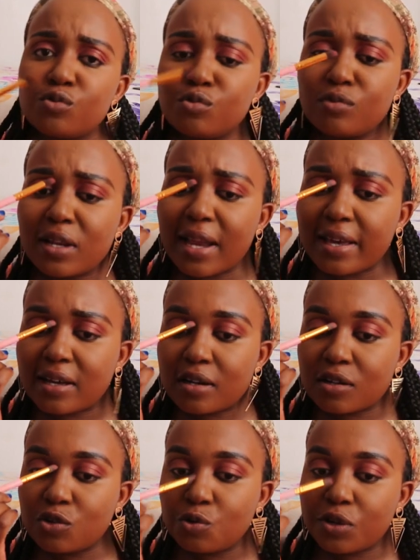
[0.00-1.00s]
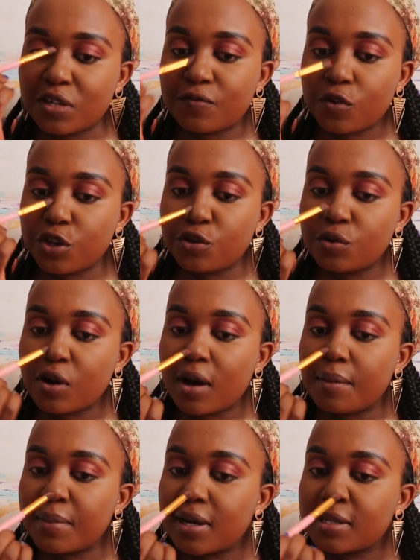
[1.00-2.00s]
to like do it for you,
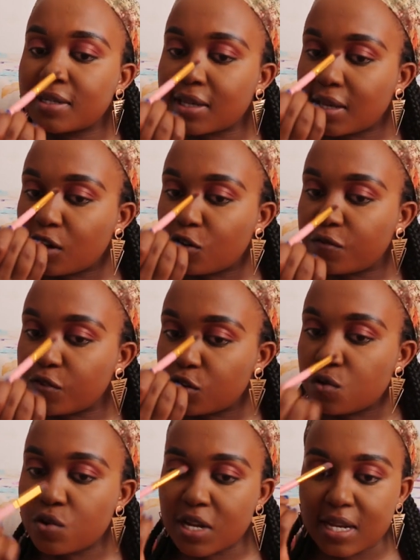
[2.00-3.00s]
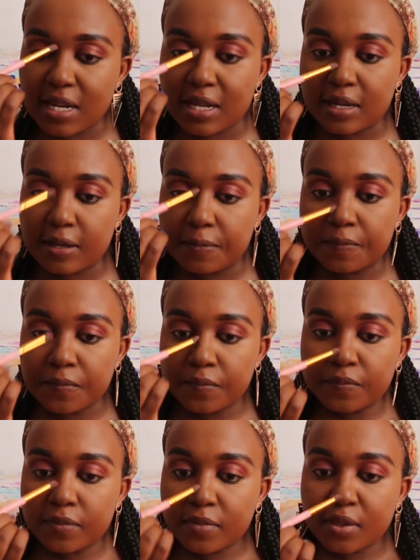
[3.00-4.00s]
ama take care of you, nini nini,
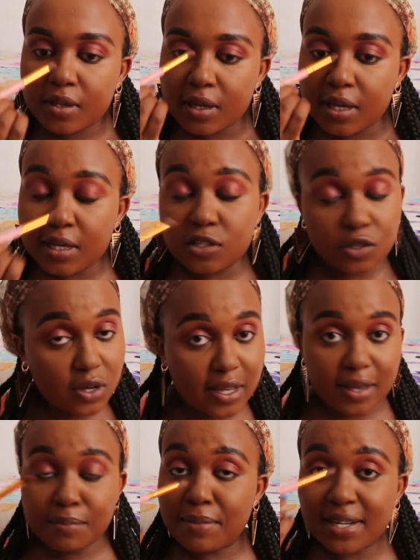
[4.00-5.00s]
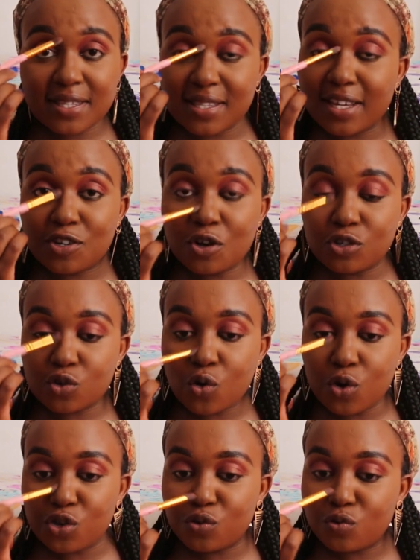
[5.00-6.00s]
it's okay, but they don't
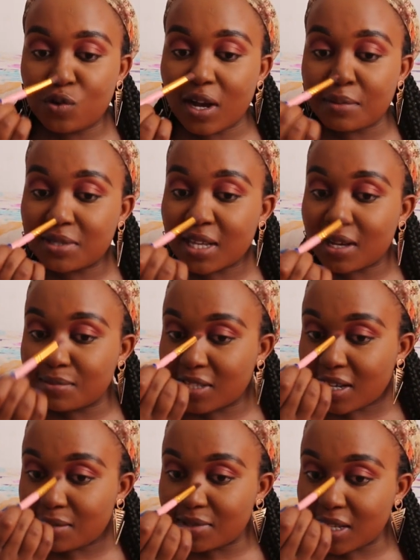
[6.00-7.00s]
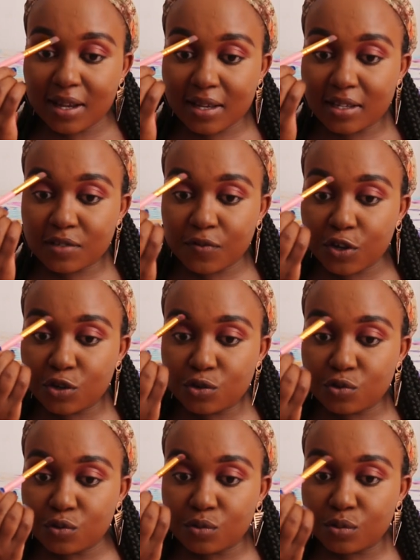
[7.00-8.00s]
owe you kabisa kabisa kabisa. Like, it's for you
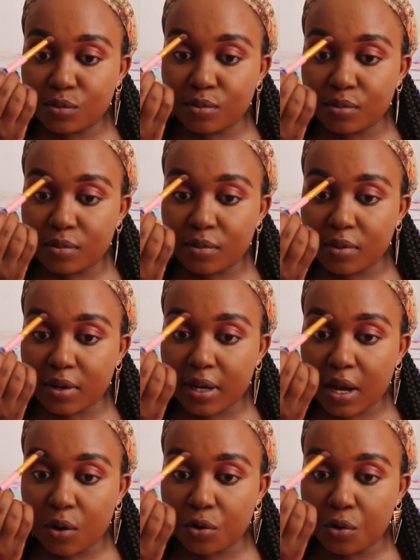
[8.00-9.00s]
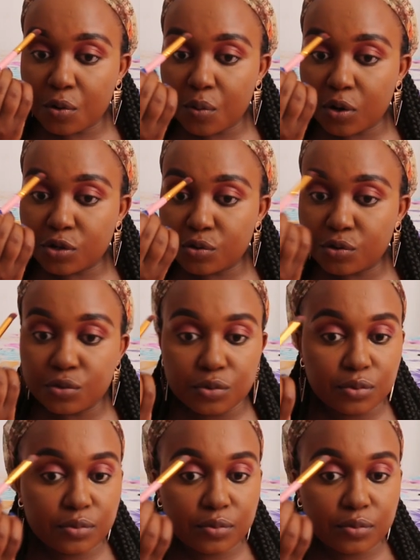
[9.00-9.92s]
to now know what to do.